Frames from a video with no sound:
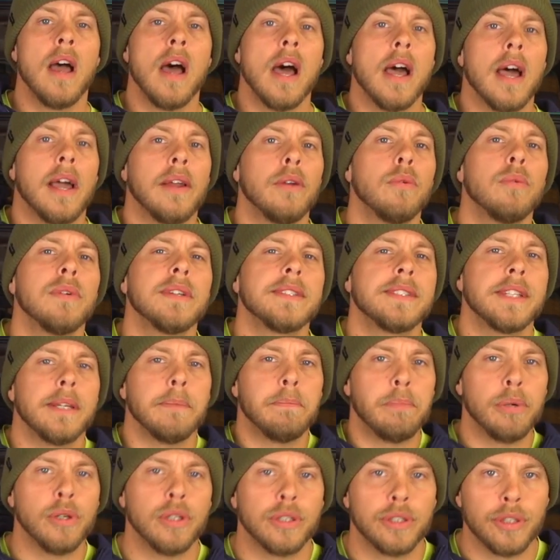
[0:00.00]
I don't want to say
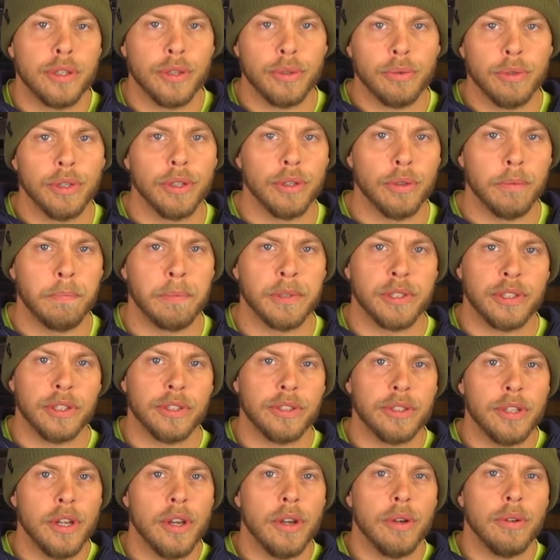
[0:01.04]
push through, but just
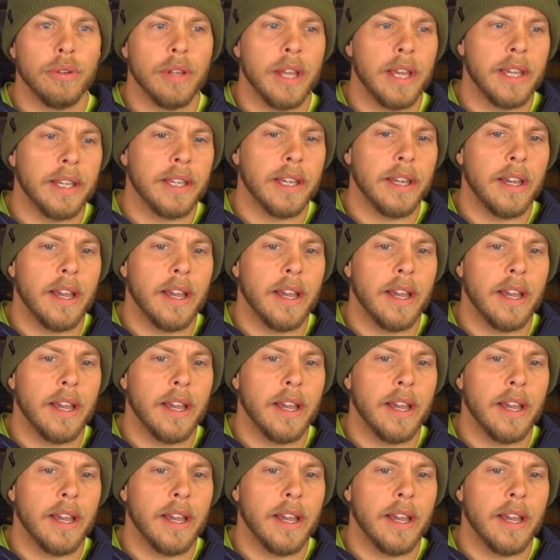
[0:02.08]
know, like,